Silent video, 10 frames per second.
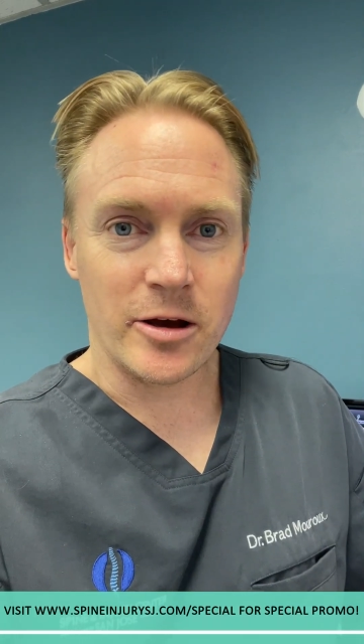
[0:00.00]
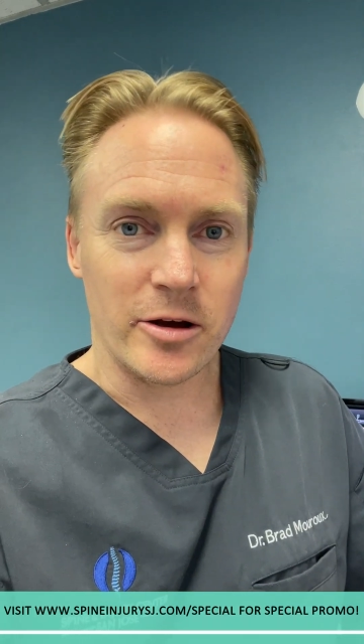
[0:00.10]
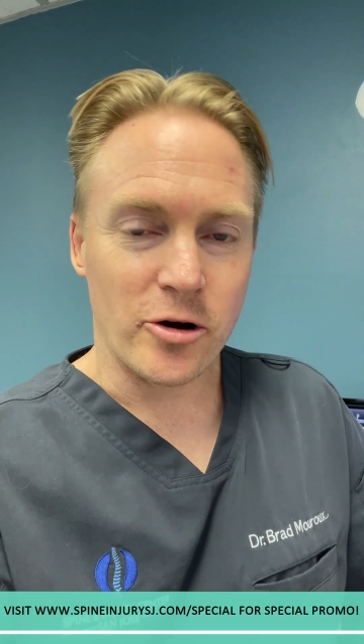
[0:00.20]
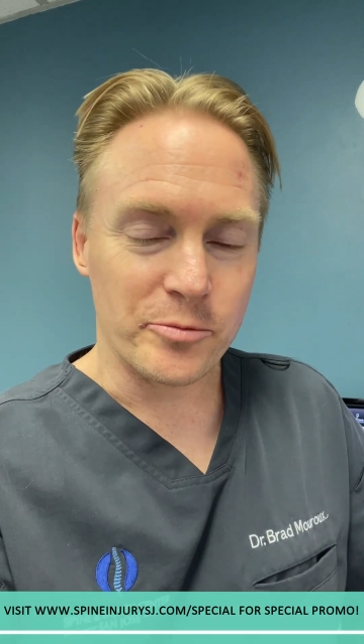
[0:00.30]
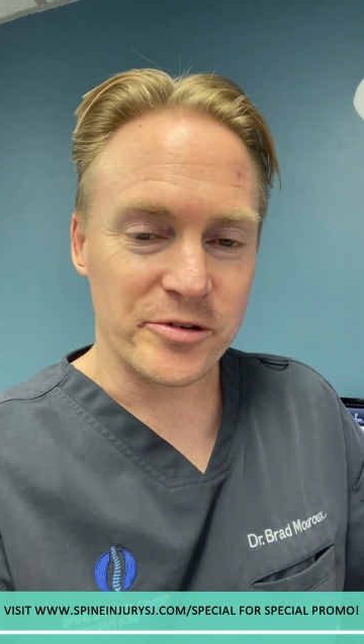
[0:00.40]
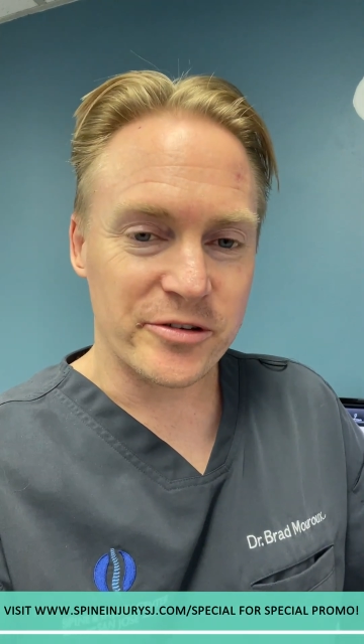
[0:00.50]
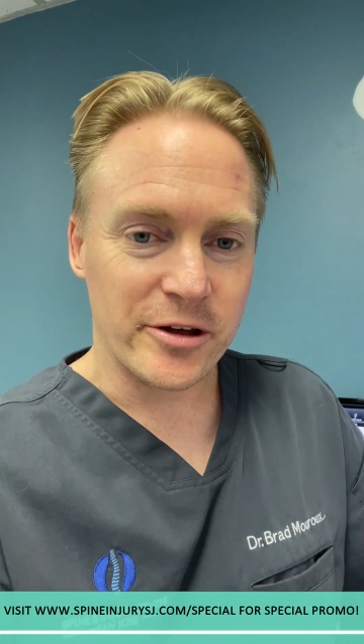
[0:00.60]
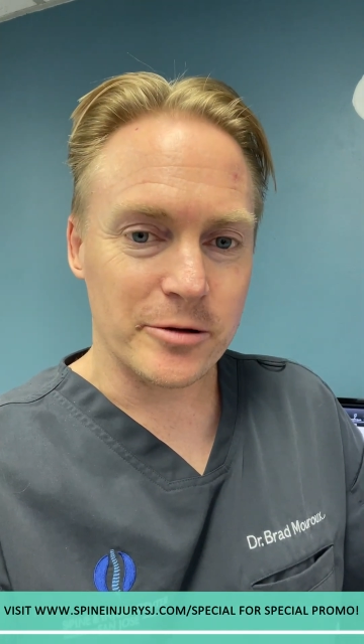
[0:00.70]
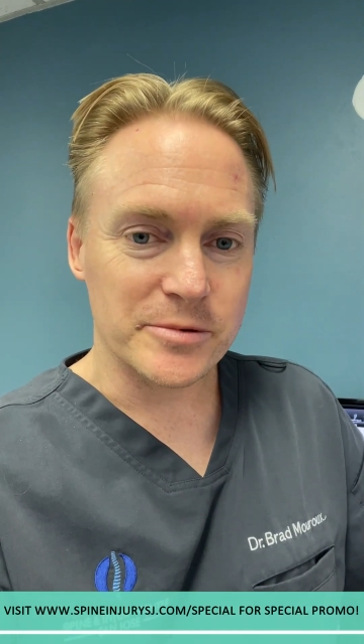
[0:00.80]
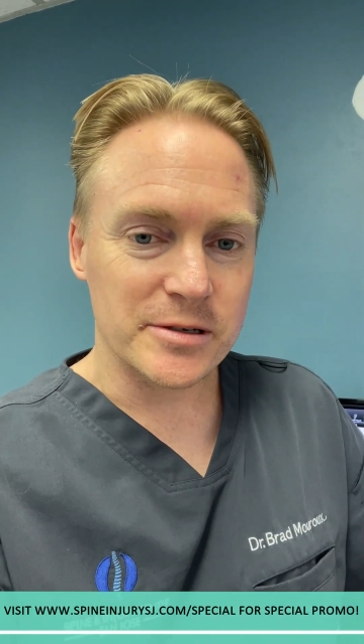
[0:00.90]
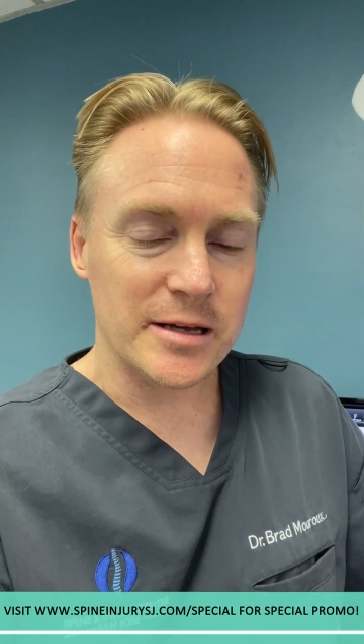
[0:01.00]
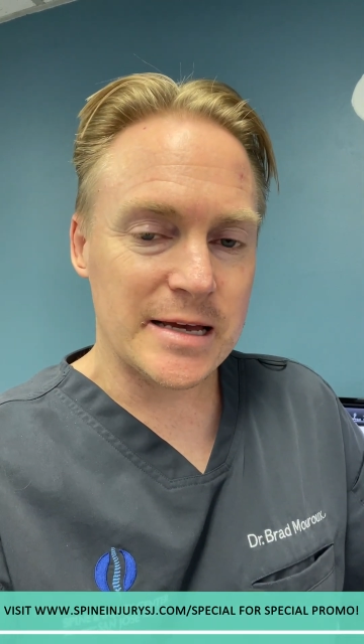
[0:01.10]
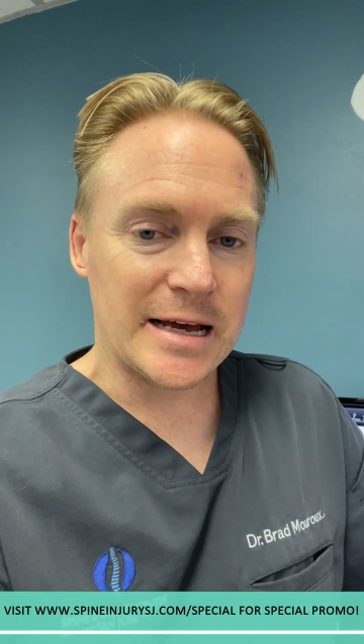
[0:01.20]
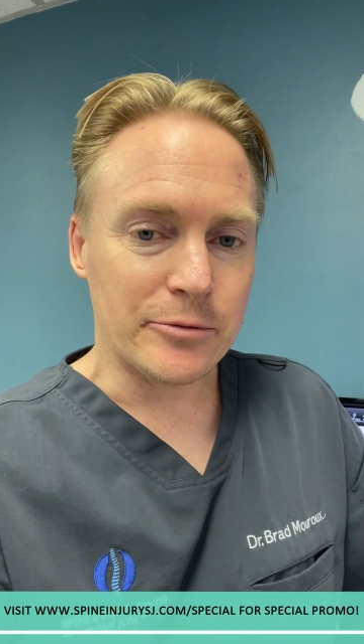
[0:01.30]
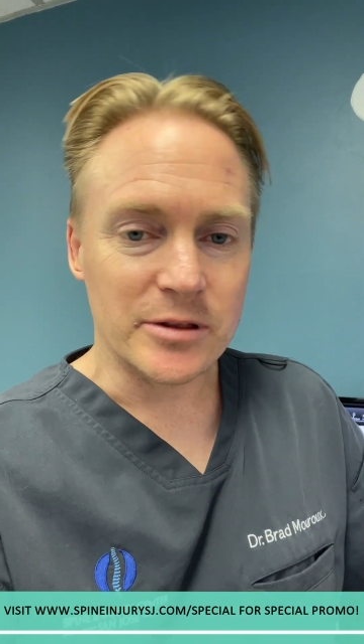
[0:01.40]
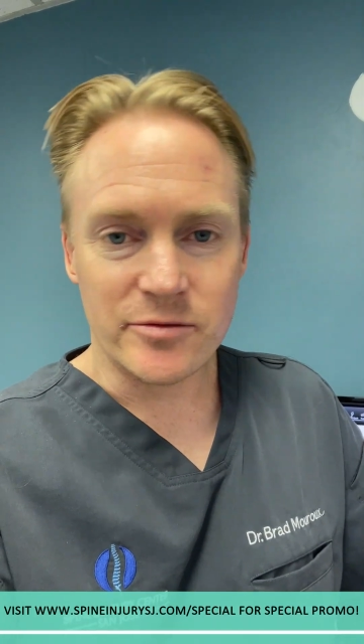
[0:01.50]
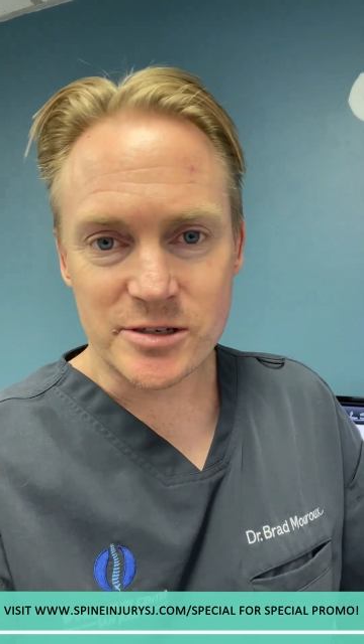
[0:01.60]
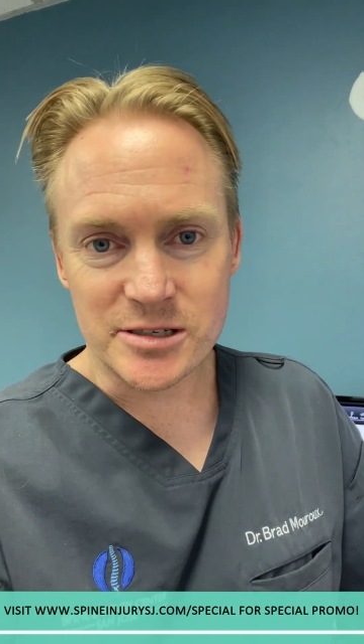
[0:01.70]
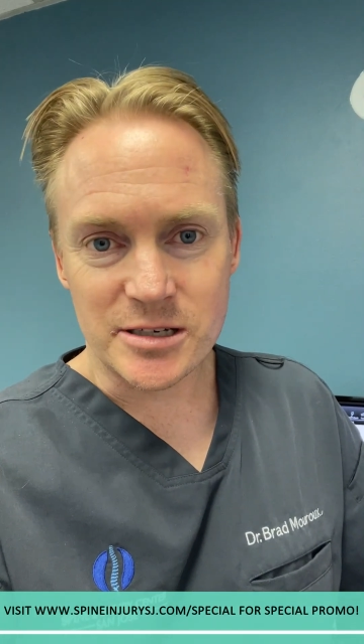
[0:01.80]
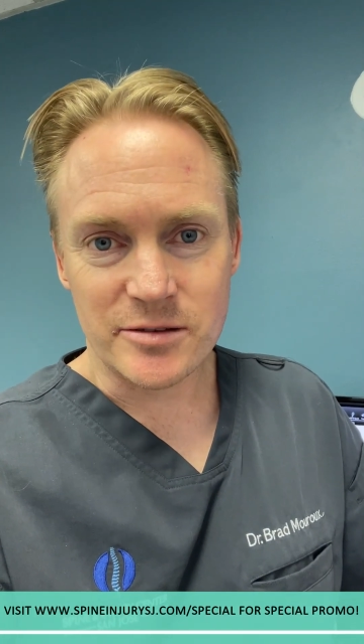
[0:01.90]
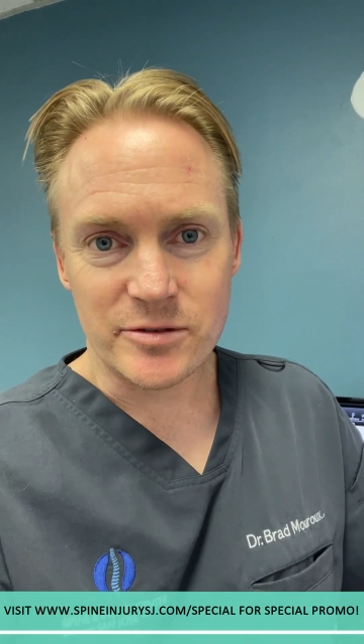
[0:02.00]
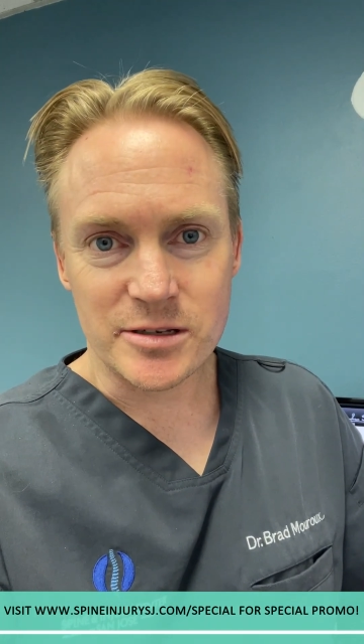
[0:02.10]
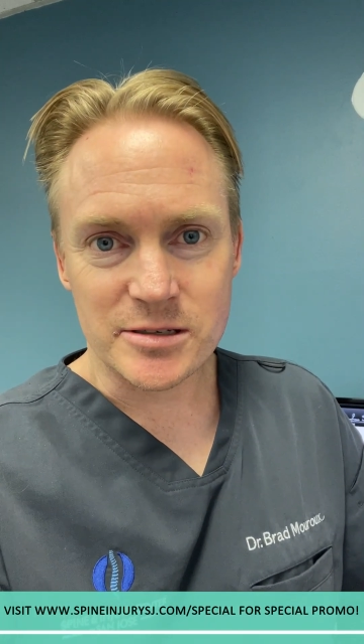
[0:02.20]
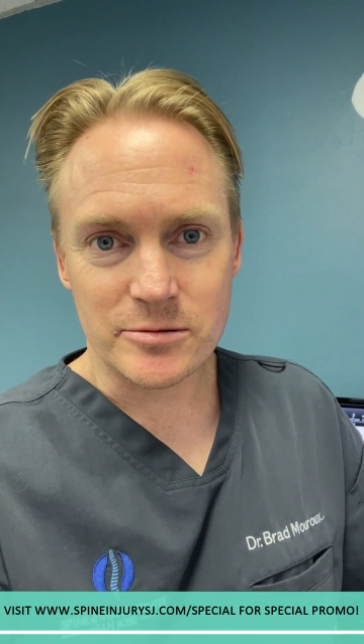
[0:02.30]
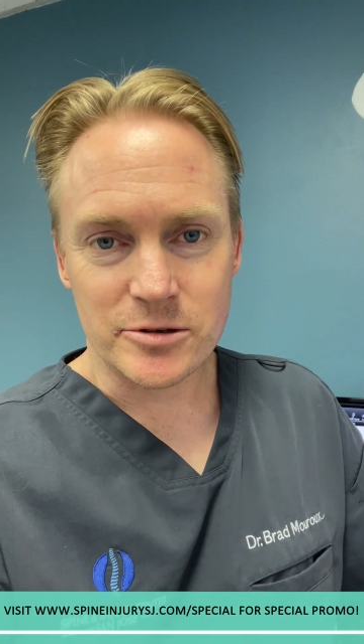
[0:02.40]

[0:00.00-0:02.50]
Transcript: i hope this helps i would love to see if this